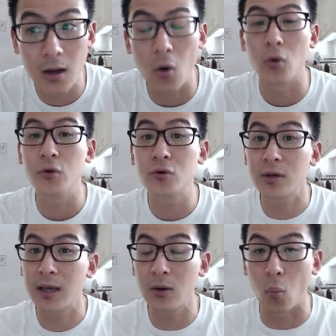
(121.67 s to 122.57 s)
or you
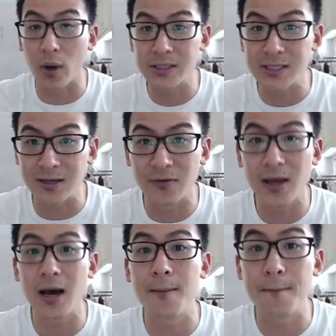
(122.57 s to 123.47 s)
could get one survey
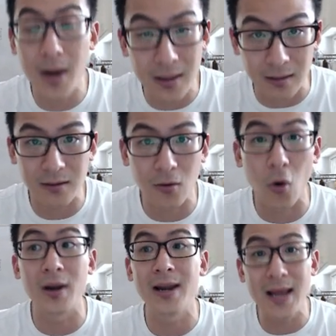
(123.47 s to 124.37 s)
a month or
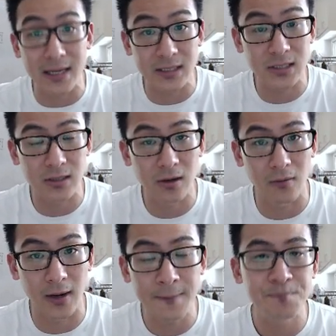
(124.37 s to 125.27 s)
less, all
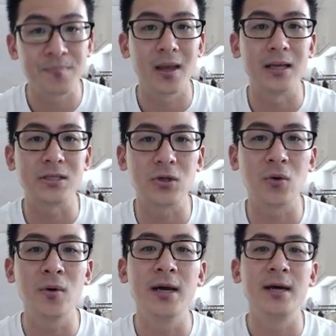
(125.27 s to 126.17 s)
right? And
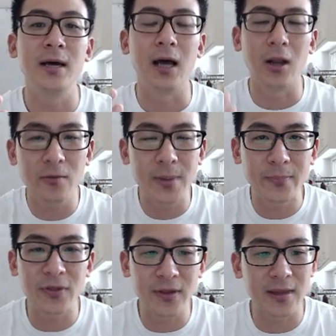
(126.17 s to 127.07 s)
so a lot of people
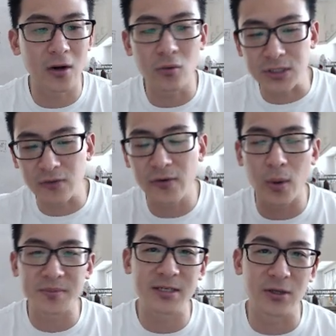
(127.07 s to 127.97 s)
think that, oh, survey
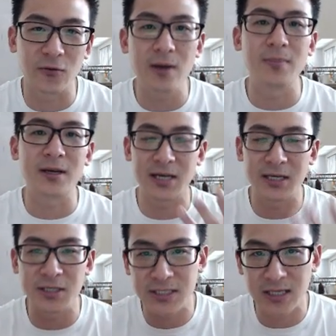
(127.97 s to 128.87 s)
websites are great because I
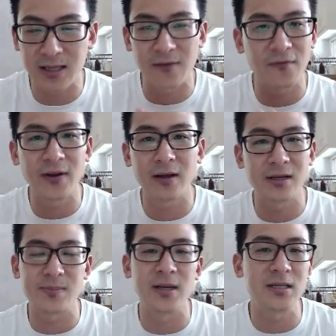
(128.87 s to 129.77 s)
can just sit there and fill out
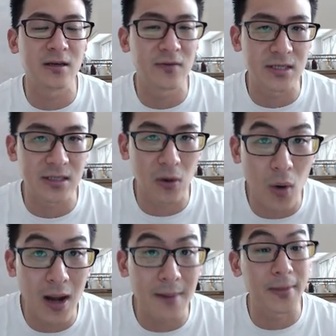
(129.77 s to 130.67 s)
as many surveys as I
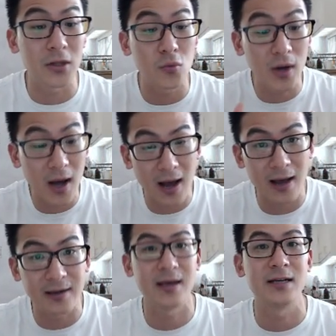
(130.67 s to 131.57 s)
want, but you
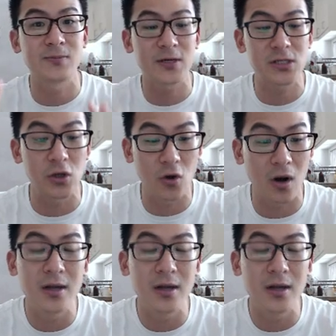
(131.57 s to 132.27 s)
can't, and especially not